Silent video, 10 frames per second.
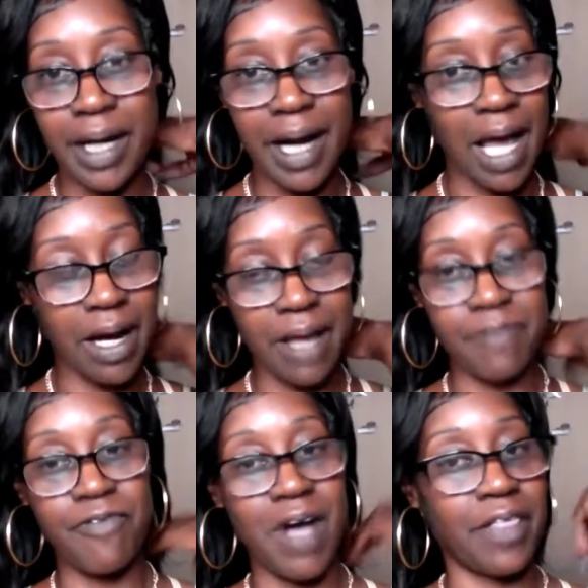with
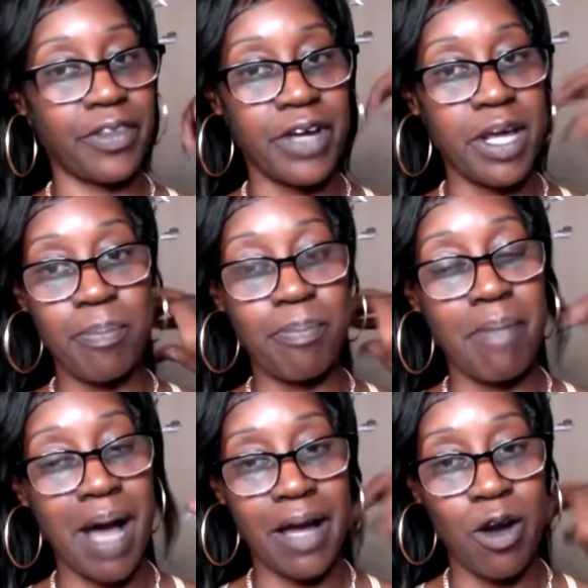not a father in
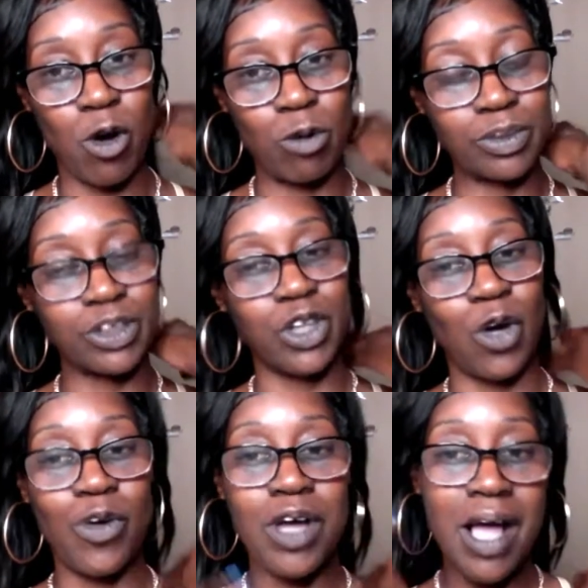my home.
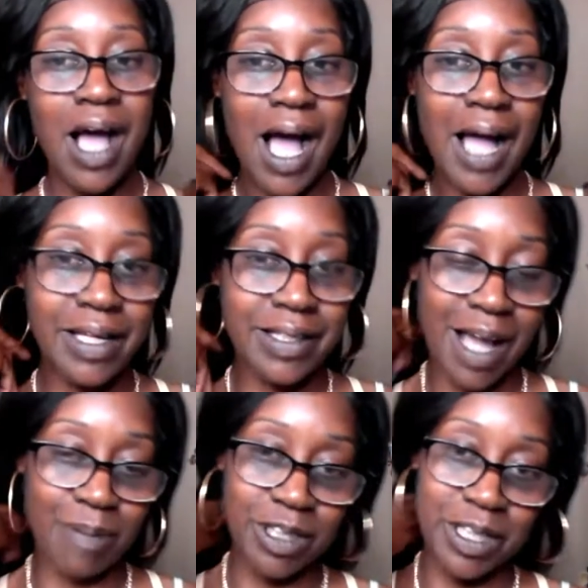So I
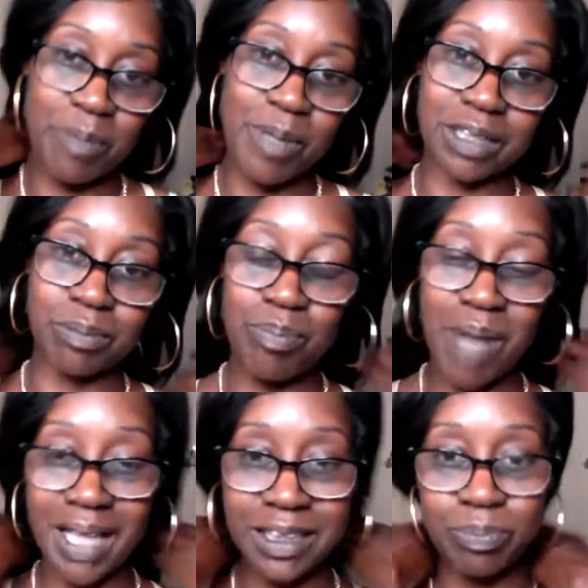adopted him
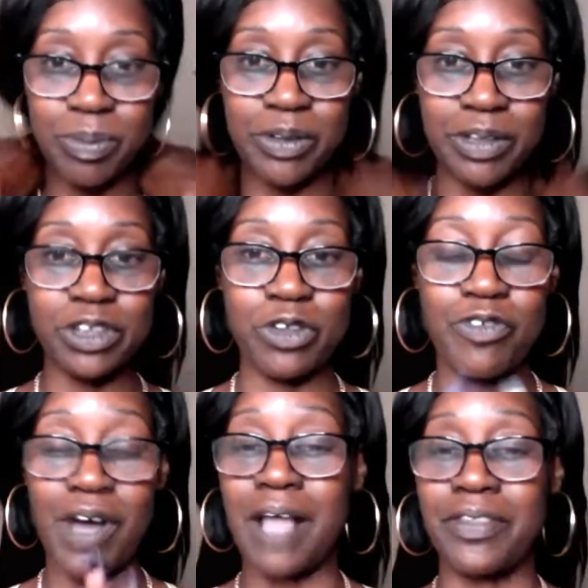as my
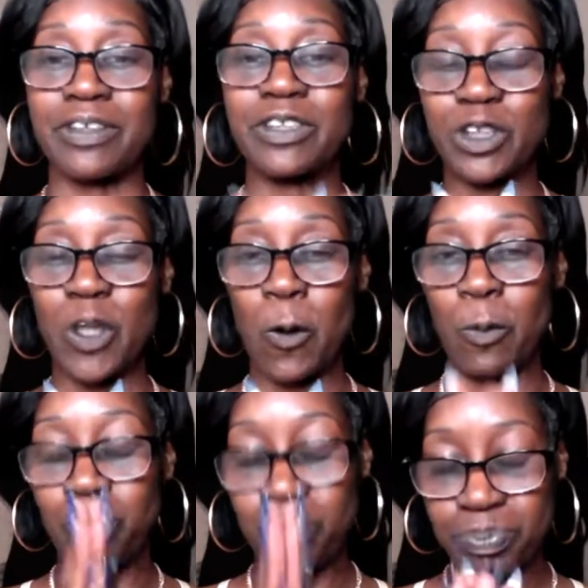spiritual father.
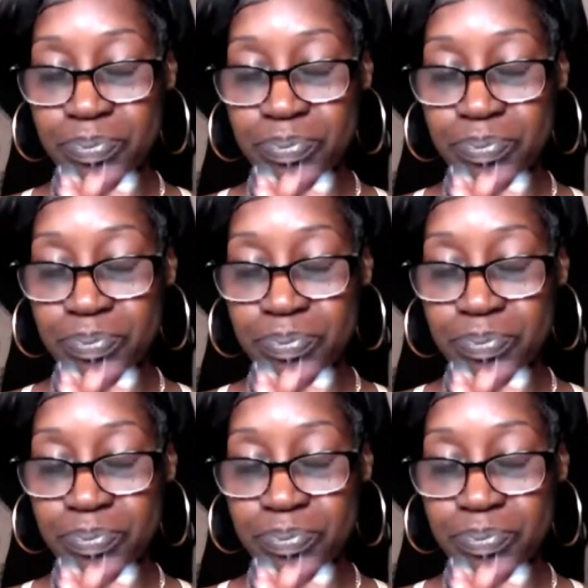So